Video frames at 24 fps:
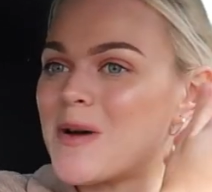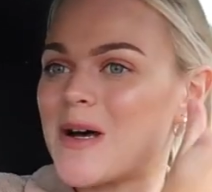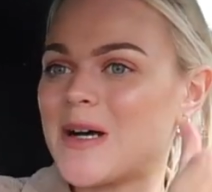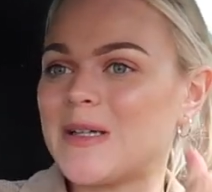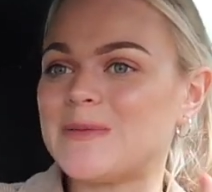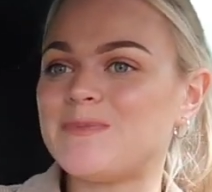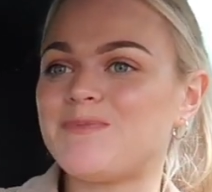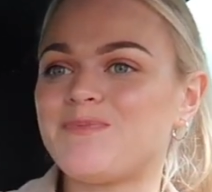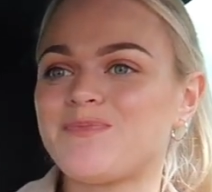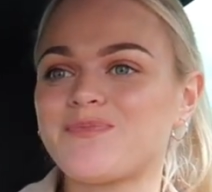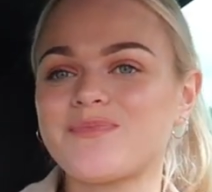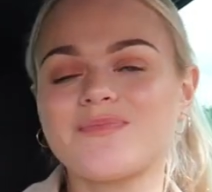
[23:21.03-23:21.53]

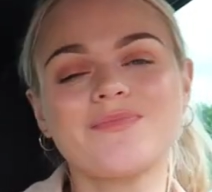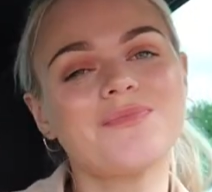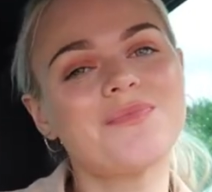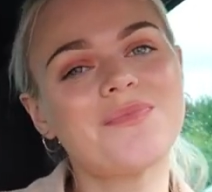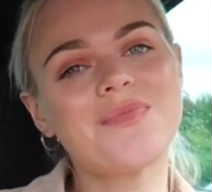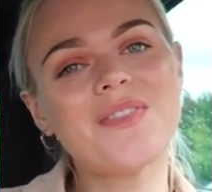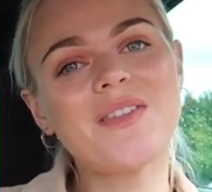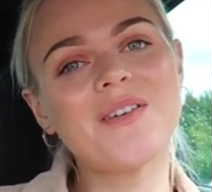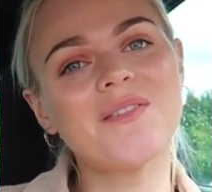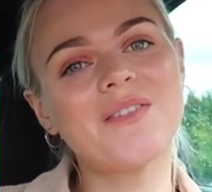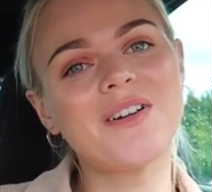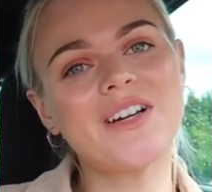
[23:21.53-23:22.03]
but
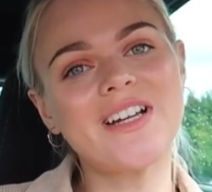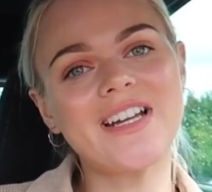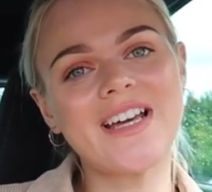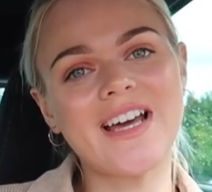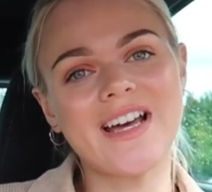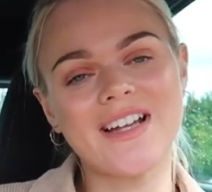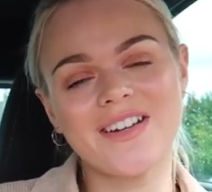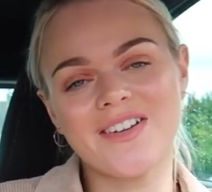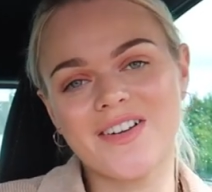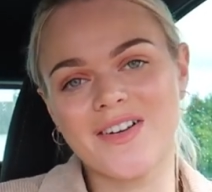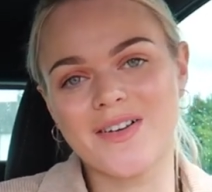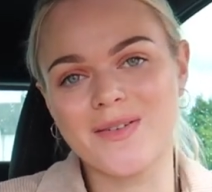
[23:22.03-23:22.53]
we're
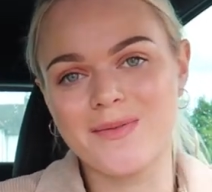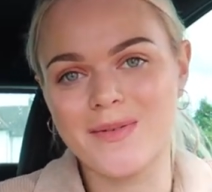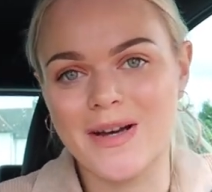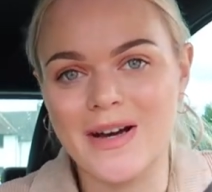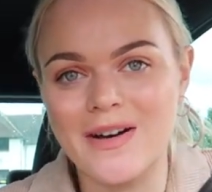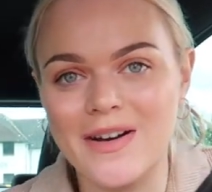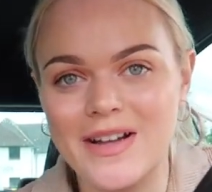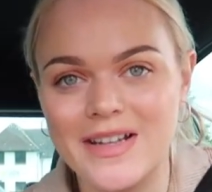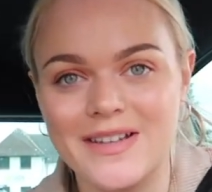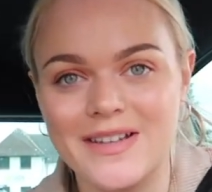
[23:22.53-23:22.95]
gonna head home now.